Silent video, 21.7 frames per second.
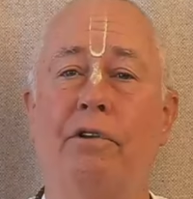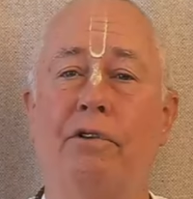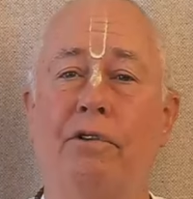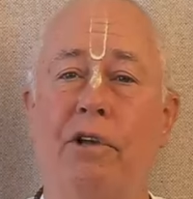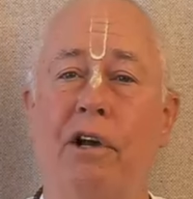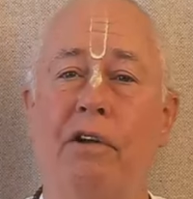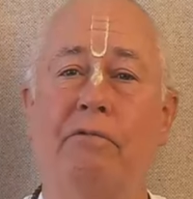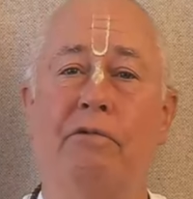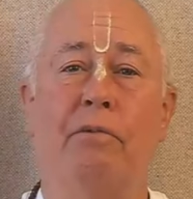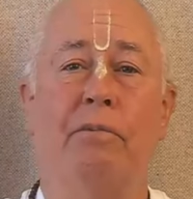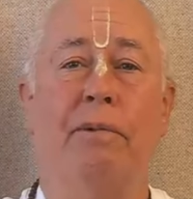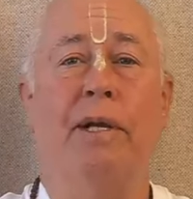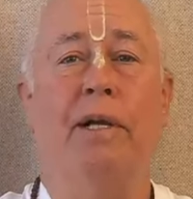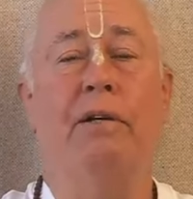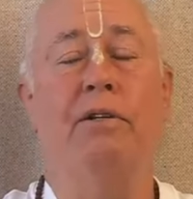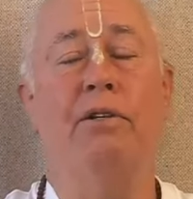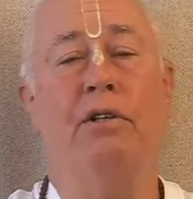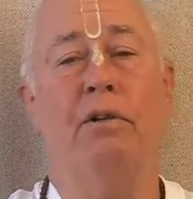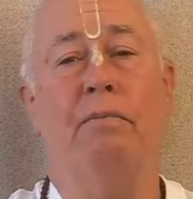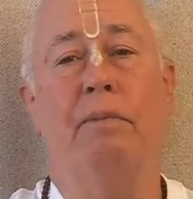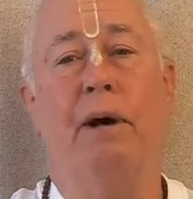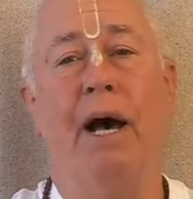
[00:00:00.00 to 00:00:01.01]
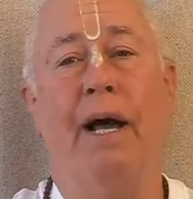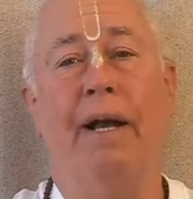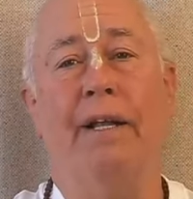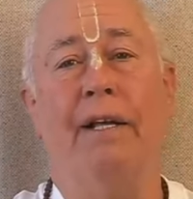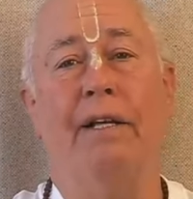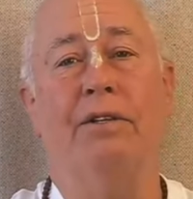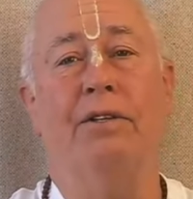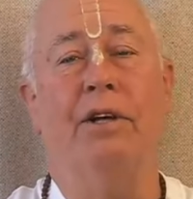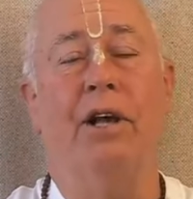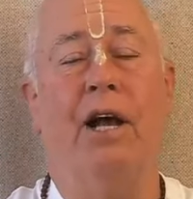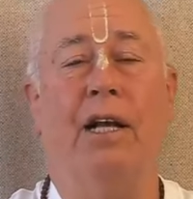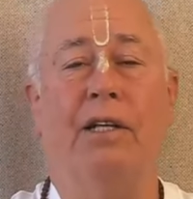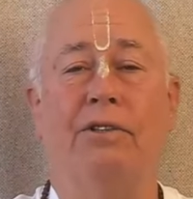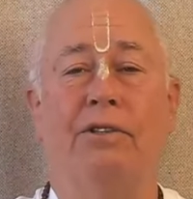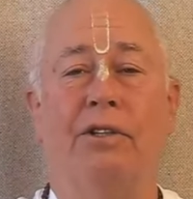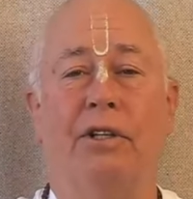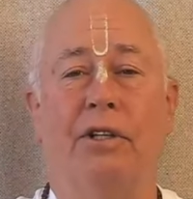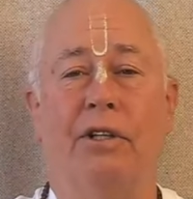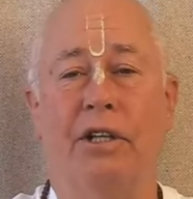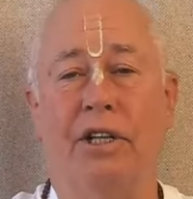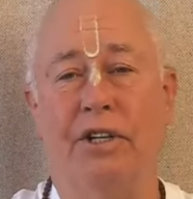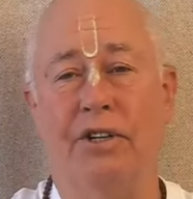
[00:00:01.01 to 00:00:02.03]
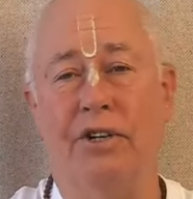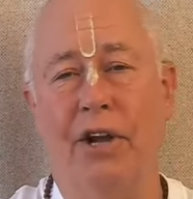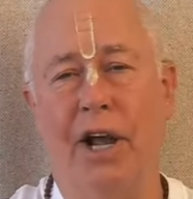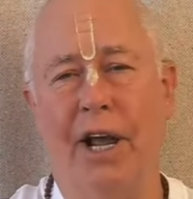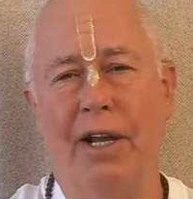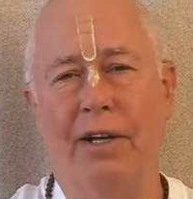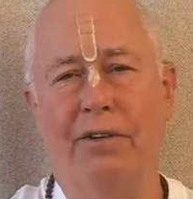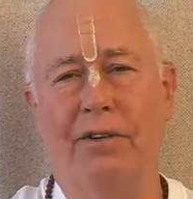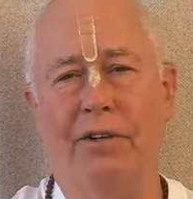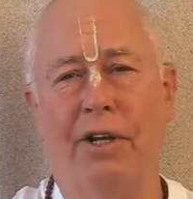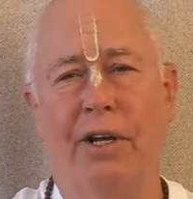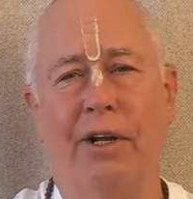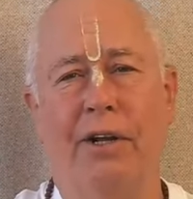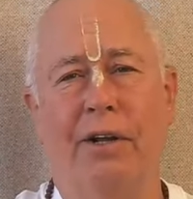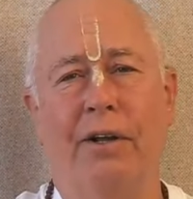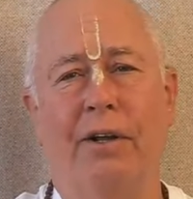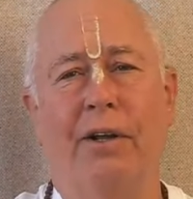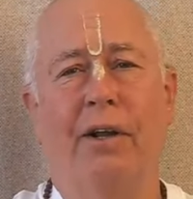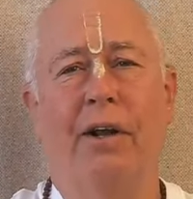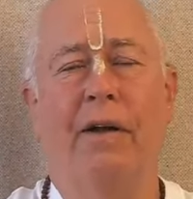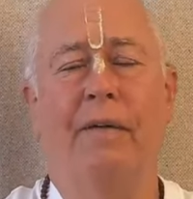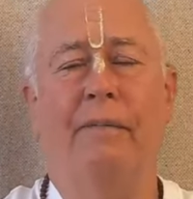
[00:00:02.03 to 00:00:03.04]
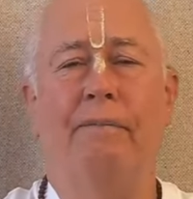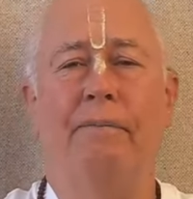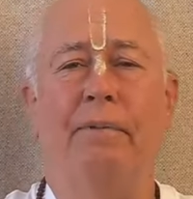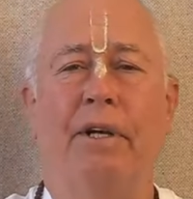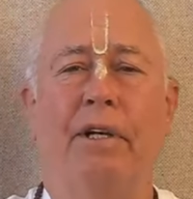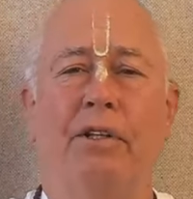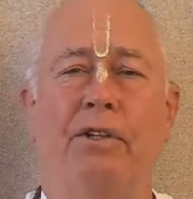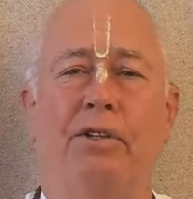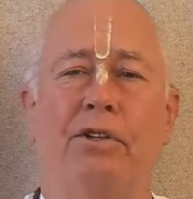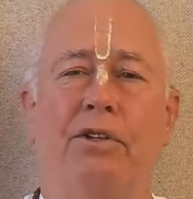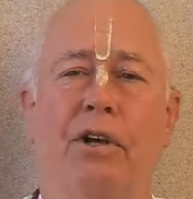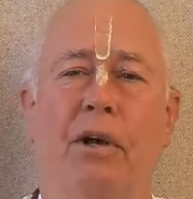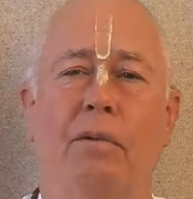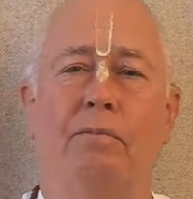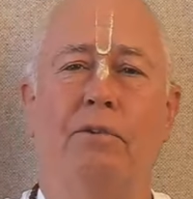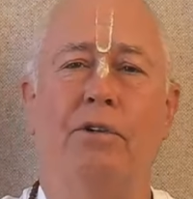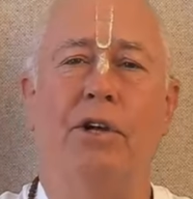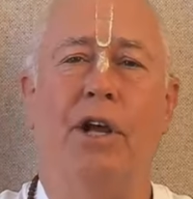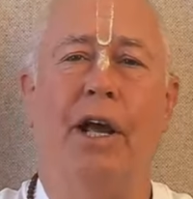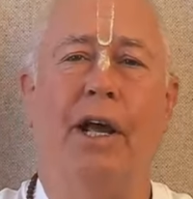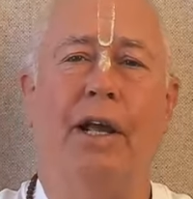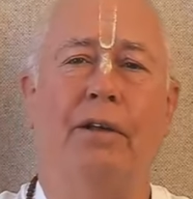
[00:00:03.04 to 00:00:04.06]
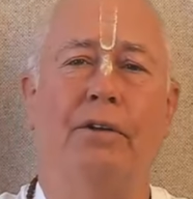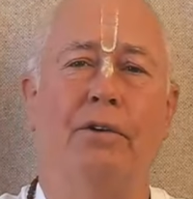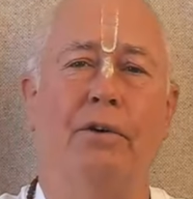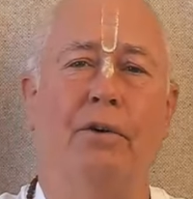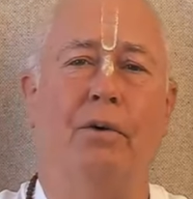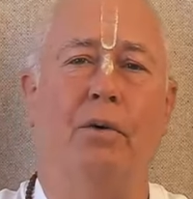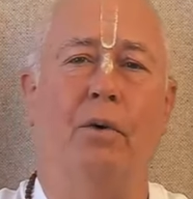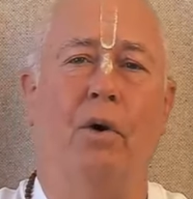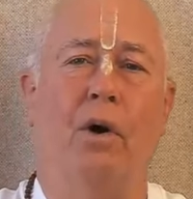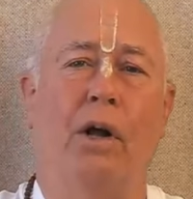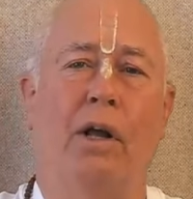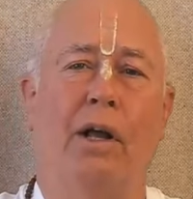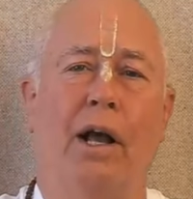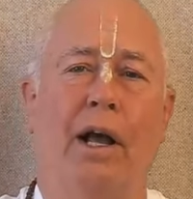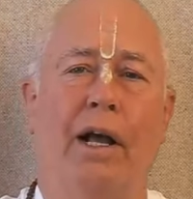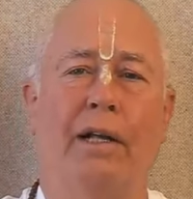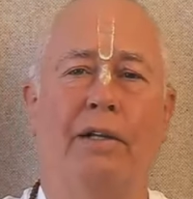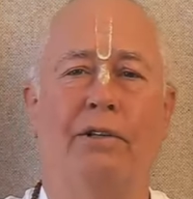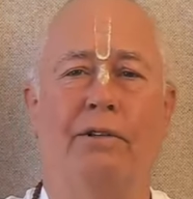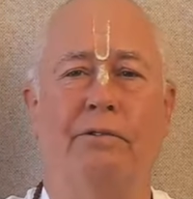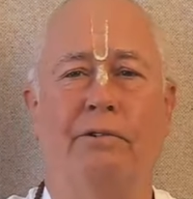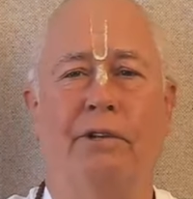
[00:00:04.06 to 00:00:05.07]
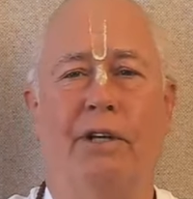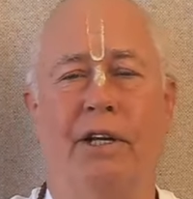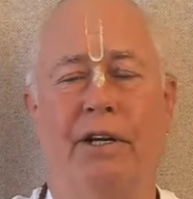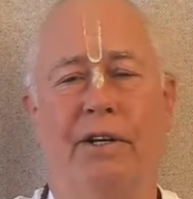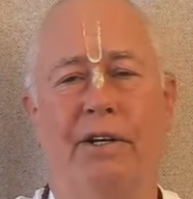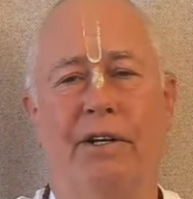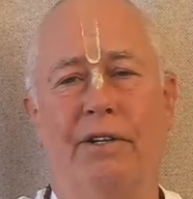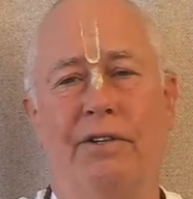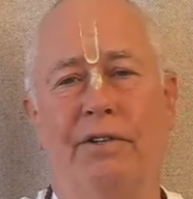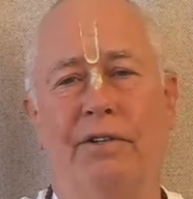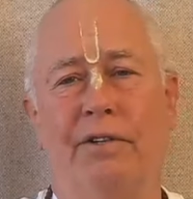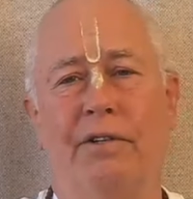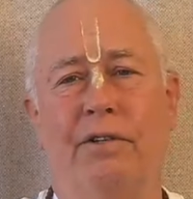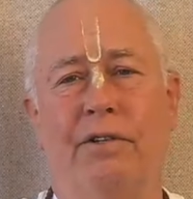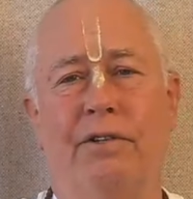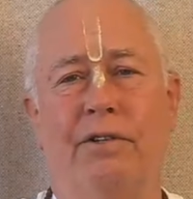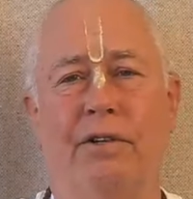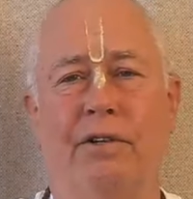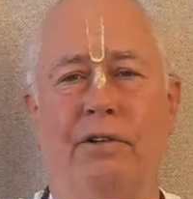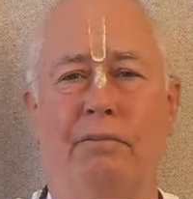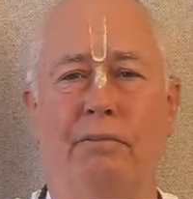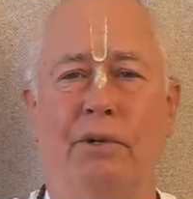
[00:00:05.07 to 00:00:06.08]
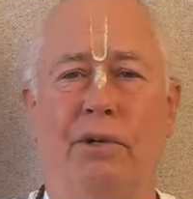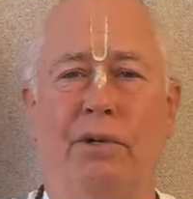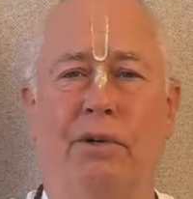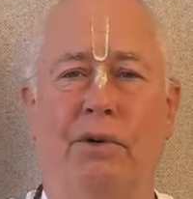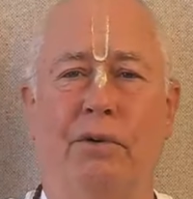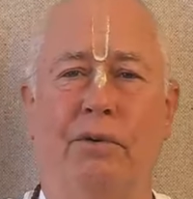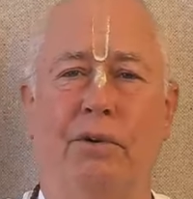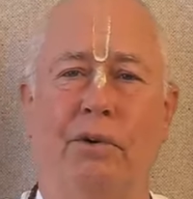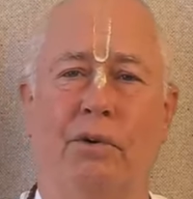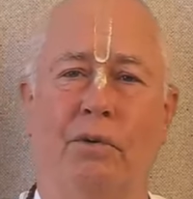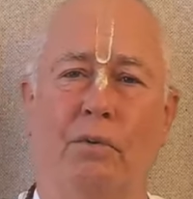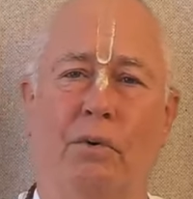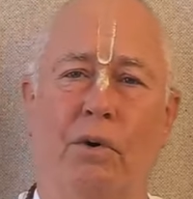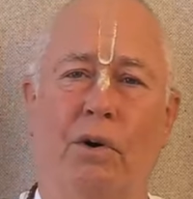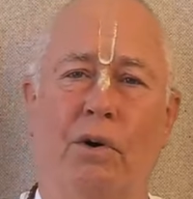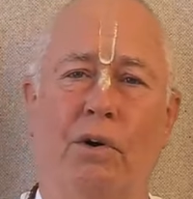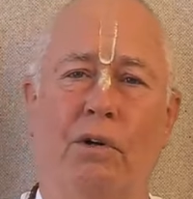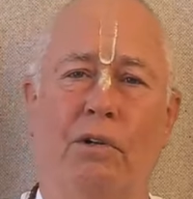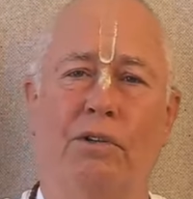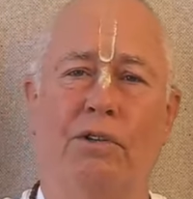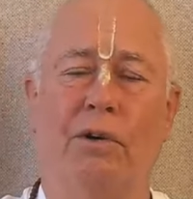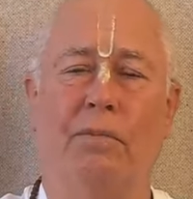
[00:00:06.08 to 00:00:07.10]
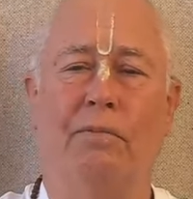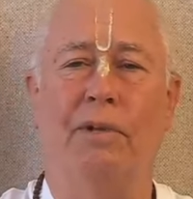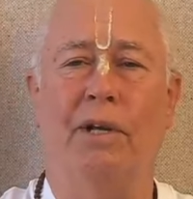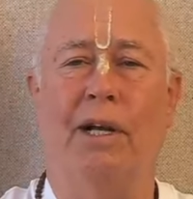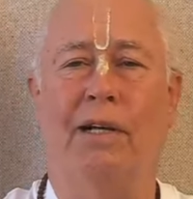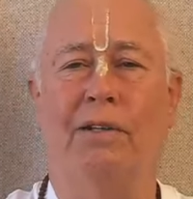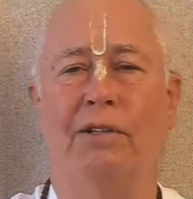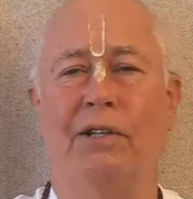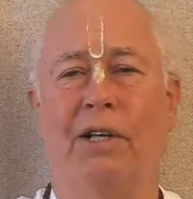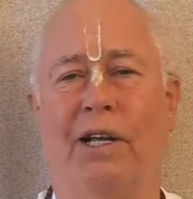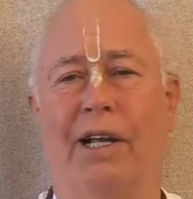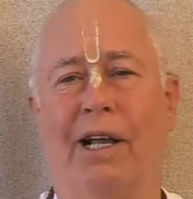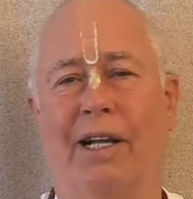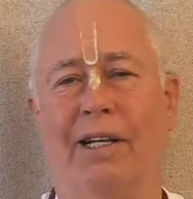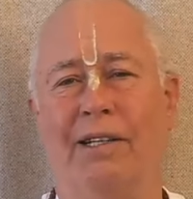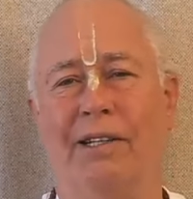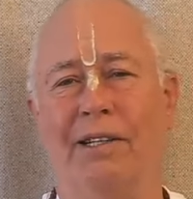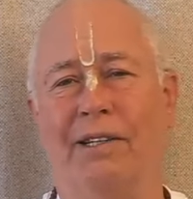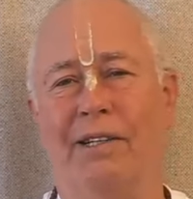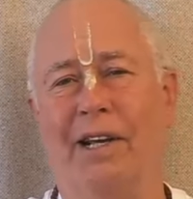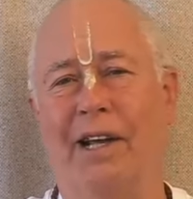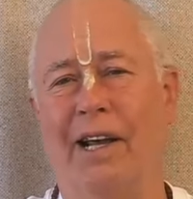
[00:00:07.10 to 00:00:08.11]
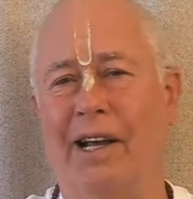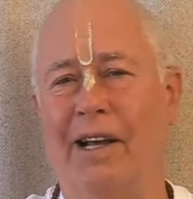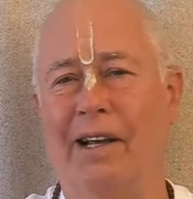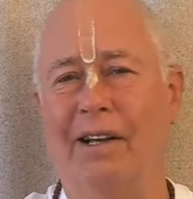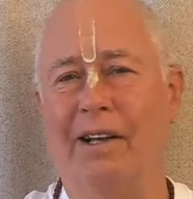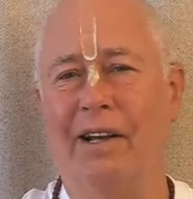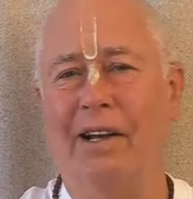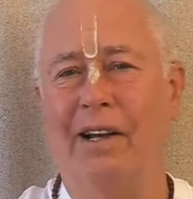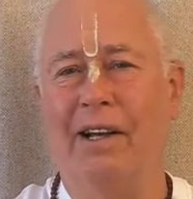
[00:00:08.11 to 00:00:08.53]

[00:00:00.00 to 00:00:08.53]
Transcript: suffer because the body is constantly changing. It's subject to all kinds of conditions in the material world. Sometimes it gets sick.